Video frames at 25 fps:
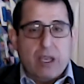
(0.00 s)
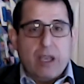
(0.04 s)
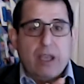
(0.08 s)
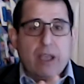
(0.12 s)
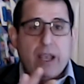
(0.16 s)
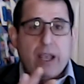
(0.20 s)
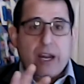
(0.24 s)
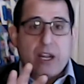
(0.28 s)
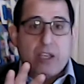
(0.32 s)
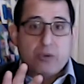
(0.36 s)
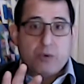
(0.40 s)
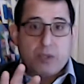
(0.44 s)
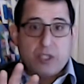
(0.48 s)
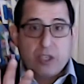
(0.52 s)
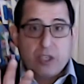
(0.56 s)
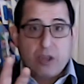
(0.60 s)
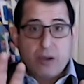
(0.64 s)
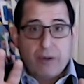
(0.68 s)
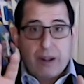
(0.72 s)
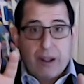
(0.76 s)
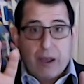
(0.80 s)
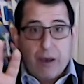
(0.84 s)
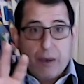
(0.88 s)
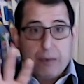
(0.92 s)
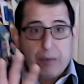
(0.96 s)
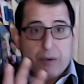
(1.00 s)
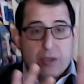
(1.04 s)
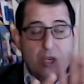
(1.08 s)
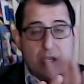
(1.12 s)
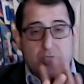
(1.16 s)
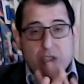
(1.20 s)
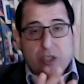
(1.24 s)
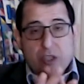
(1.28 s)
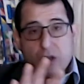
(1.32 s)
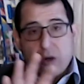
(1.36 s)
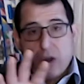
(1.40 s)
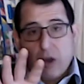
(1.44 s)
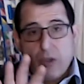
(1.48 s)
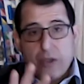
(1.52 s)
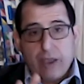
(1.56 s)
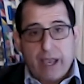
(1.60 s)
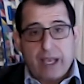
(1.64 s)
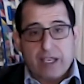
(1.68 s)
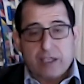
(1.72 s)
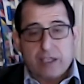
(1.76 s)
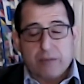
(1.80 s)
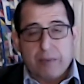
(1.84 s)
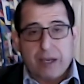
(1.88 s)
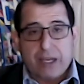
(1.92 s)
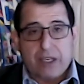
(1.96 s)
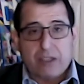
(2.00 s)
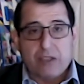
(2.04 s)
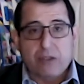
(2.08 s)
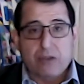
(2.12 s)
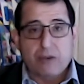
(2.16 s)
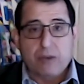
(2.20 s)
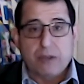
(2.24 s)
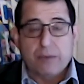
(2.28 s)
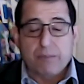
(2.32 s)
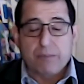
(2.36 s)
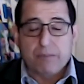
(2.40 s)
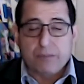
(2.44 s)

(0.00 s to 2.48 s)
And as a result, now I'm touching all the aspects to it.